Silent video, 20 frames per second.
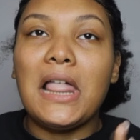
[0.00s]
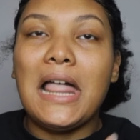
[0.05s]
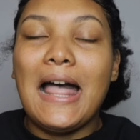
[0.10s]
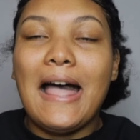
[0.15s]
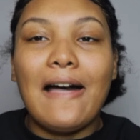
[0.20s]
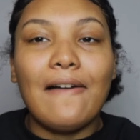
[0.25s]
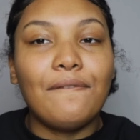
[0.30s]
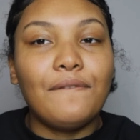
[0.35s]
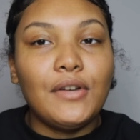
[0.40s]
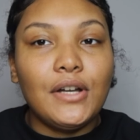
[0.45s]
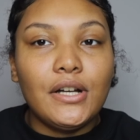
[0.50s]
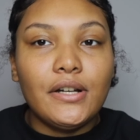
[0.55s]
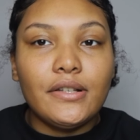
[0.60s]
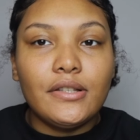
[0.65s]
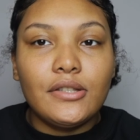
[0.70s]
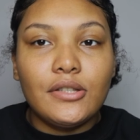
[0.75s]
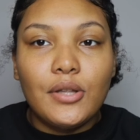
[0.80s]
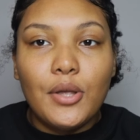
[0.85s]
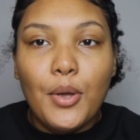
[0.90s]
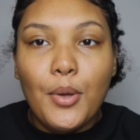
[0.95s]
At
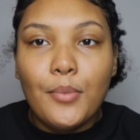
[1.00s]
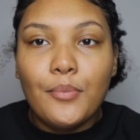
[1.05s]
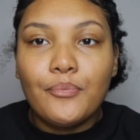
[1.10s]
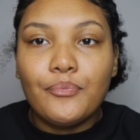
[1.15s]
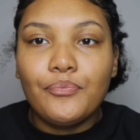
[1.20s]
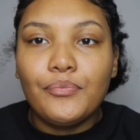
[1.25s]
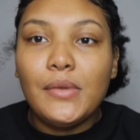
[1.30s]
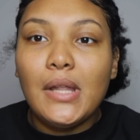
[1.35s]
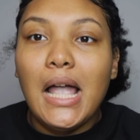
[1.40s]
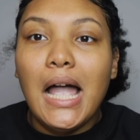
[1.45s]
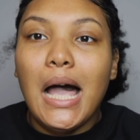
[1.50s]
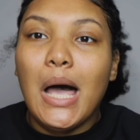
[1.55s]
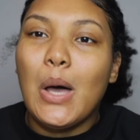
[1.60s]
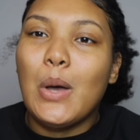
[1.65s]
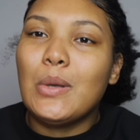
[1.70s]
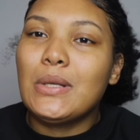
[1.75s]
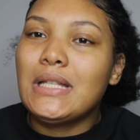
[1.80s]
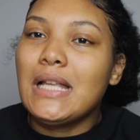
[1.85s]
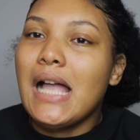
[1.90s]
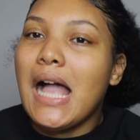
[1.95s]
first, I
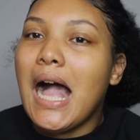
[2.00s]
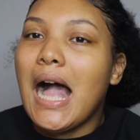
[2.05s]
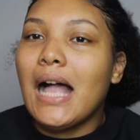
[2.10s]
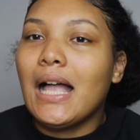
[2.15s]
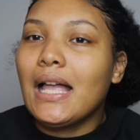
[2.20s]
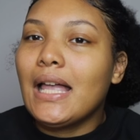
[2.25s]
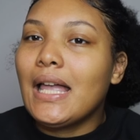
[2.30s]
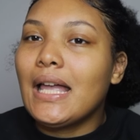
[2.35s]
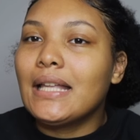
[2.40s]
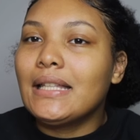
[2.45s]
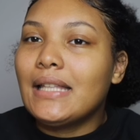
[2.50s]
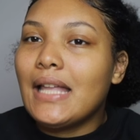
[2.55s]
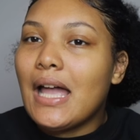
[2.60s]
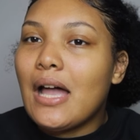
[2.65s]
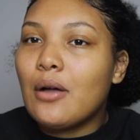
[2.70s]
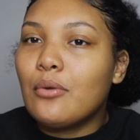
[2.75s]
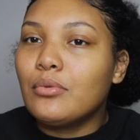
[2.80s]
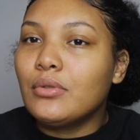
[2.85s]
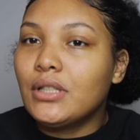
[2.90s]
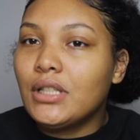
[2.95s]
was like, I can get
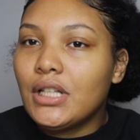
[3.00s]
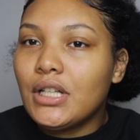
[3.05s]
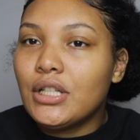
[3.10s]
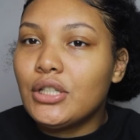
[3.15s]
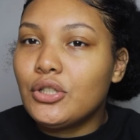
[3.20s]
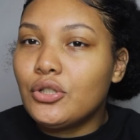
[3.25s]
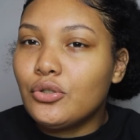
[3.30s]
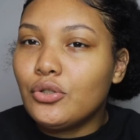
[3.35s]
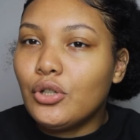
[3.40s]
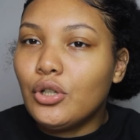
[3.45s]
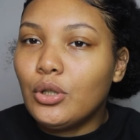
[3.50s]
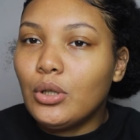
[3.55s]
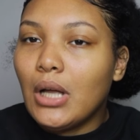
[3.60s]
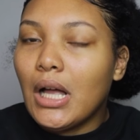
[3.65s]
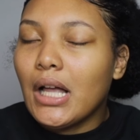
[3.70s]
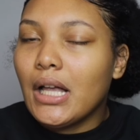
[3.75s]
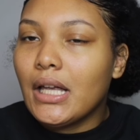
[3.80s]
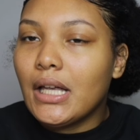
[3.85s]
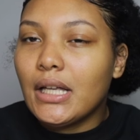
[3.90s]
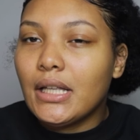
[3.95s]
down with this, you know? I
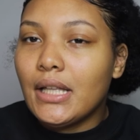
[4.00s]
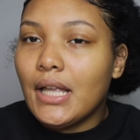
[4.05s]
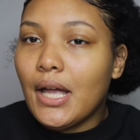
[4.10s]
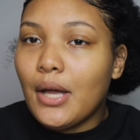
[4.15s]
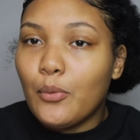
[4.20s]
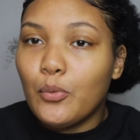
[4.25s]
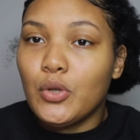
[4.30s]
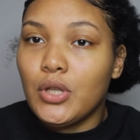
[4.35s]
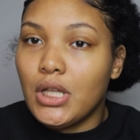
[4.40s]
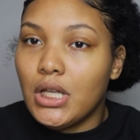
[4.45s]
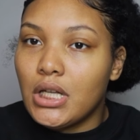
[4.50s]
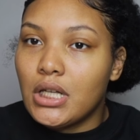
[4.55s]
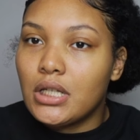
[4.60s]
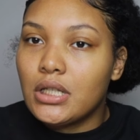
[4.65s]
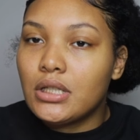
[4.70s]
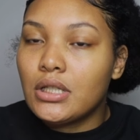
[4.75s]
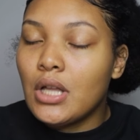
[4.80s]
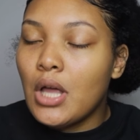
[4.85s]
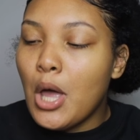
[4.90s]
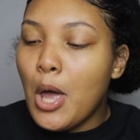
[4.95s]
can get down with
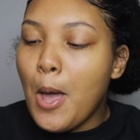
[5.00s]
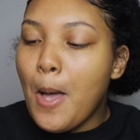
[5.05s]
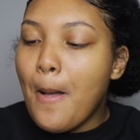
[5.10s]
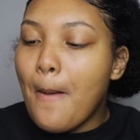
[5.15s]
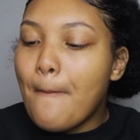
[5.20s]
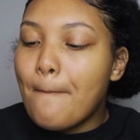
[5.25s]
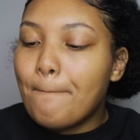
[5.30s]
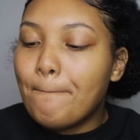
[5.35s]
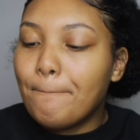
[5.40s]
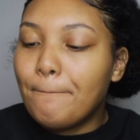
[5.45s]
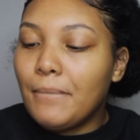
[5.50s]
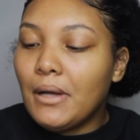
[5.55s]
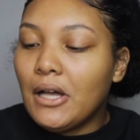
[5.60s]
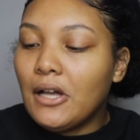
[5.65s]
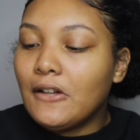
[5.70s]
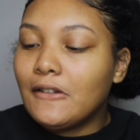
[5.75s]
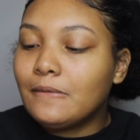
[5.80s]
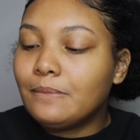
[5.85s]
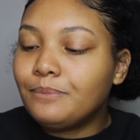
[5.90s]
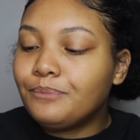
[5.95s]
this.
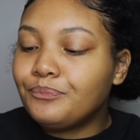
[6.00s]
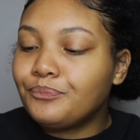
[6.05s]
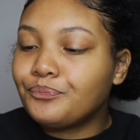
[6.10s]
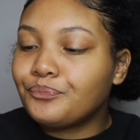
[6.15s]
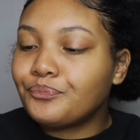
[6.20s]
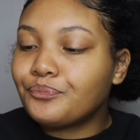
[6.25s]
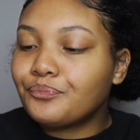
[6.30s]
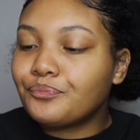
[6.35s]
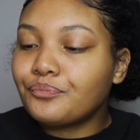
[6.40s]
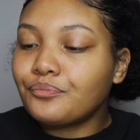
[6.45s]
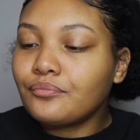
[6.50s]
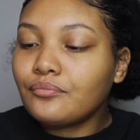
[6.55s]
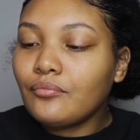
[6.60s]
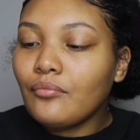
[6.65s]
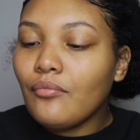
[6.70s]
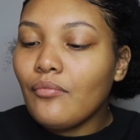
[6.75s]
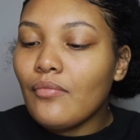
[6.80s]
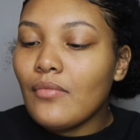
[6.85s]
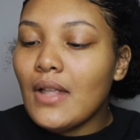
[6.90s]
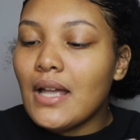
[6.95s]
But
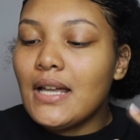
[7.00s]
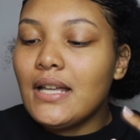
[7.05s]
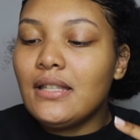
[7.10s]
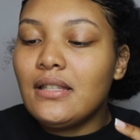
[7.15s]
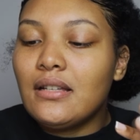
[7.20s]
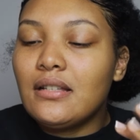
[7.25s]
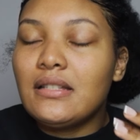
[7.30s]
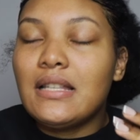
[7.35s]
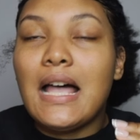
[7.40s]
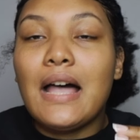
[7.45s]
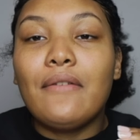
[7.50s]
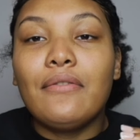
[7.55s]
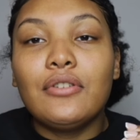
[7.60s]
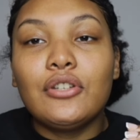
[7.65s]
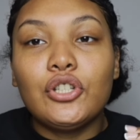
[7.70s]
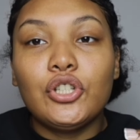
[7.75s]
it does have a